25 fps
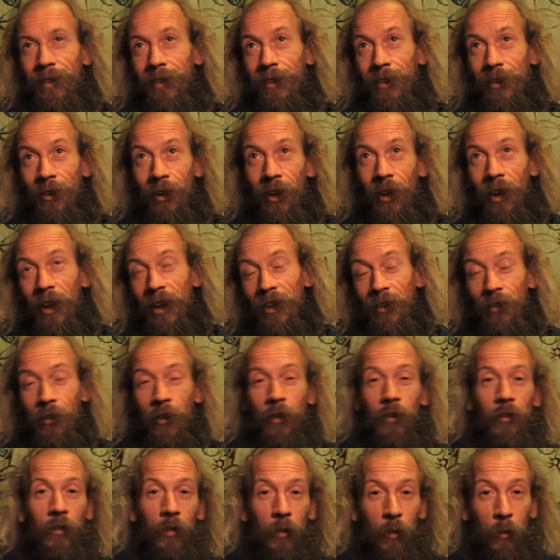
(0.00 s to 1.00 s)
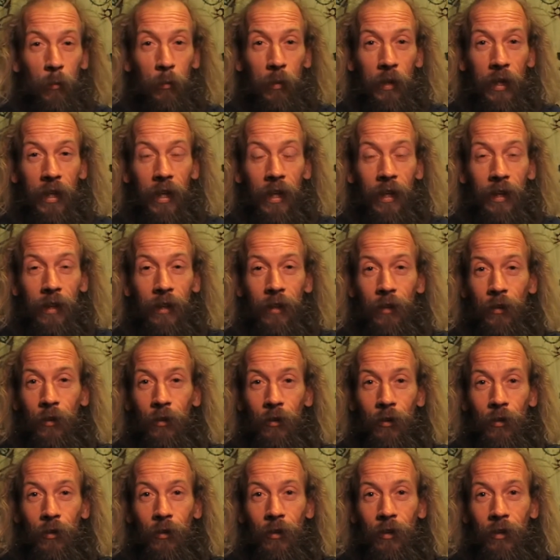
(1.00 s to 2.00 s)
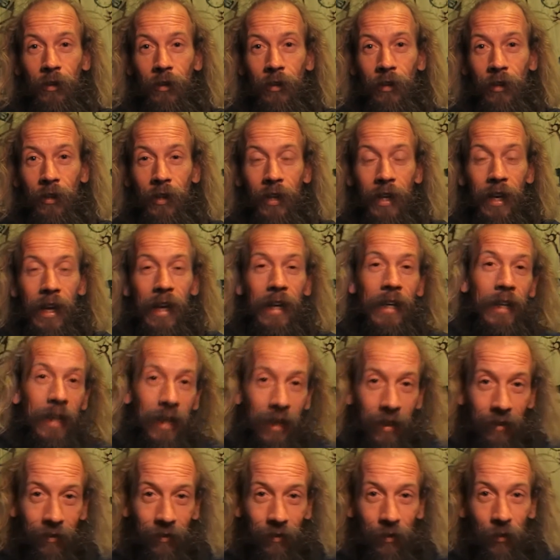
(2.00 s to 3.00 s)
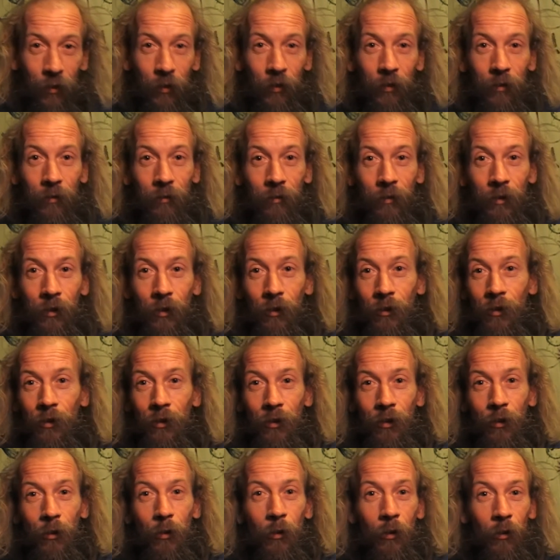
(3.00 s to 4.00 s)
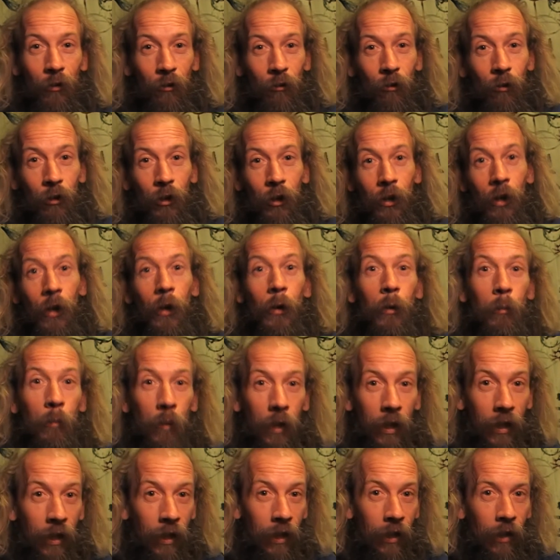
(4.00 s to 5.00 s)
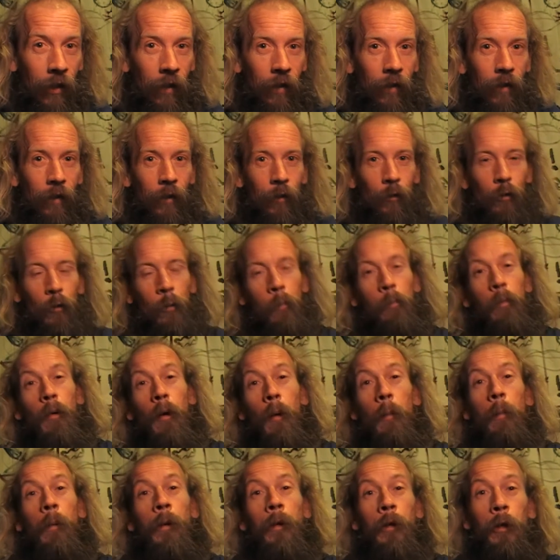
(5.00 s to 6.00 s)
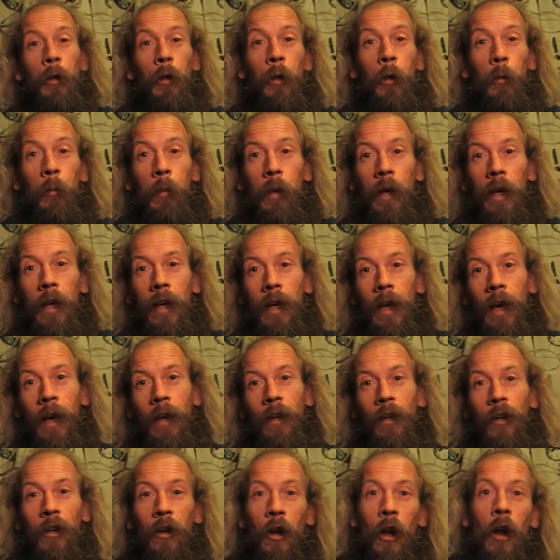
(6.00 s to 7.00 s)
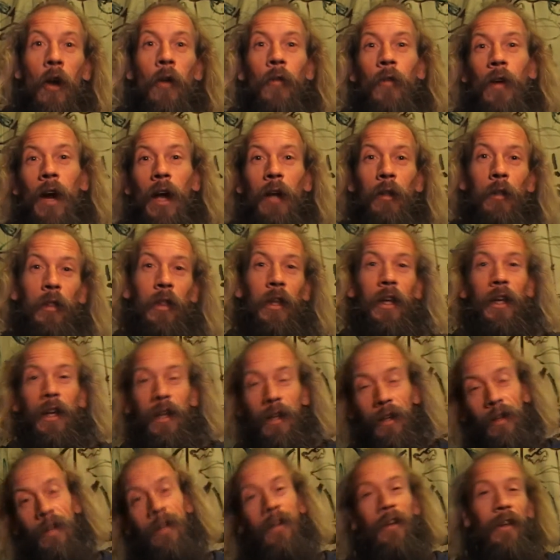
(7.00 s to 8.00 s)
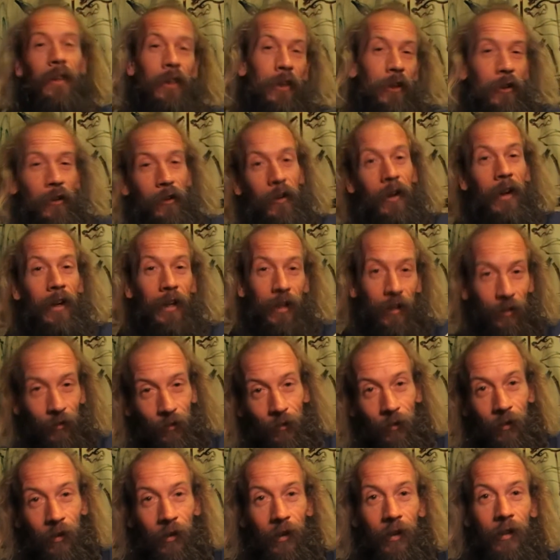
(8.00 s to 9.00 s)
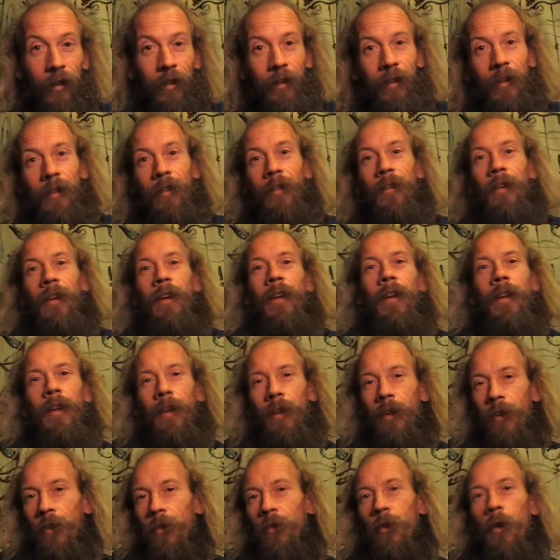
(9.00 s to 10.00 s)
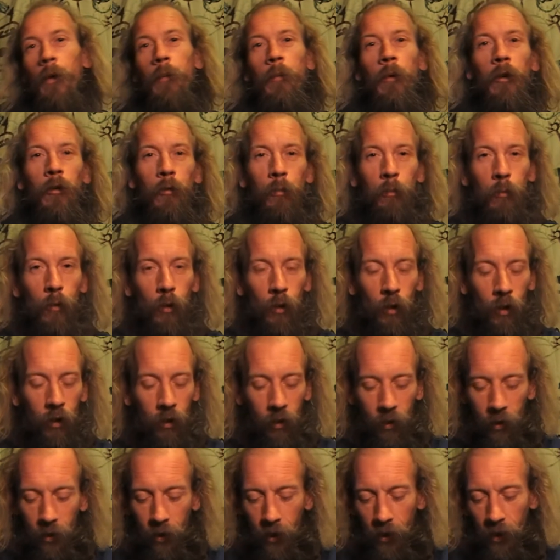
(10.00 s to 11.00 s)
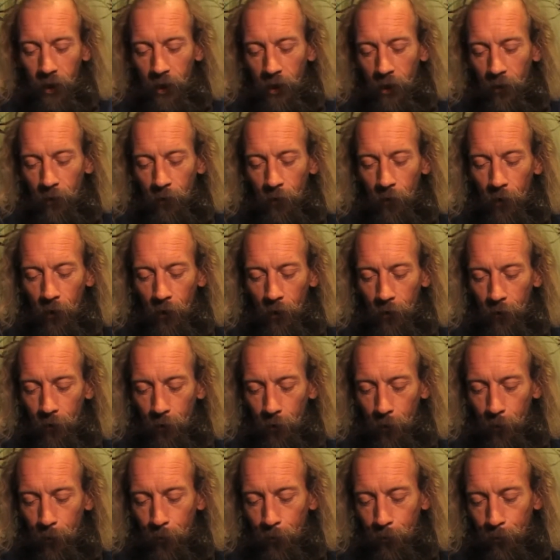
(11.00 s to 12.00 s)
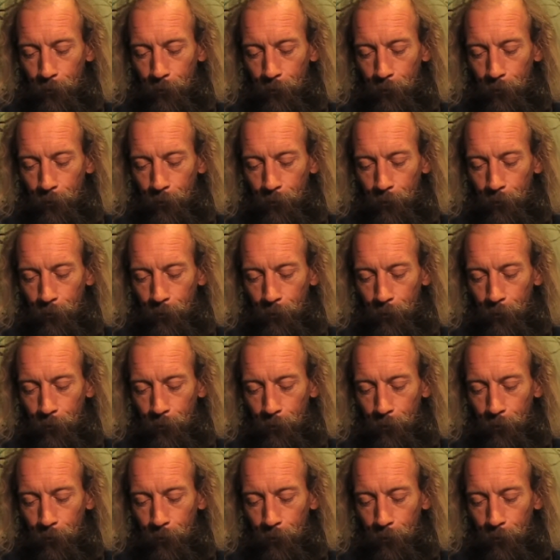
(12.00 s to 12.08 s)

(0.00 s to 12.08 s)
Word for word: you're like just at the beginning. You're you're naked. You're you're new. You're a newbie. You're a proper newbie. Yet you're going around thinking you're the greatest, right? And there's so much more in front of you.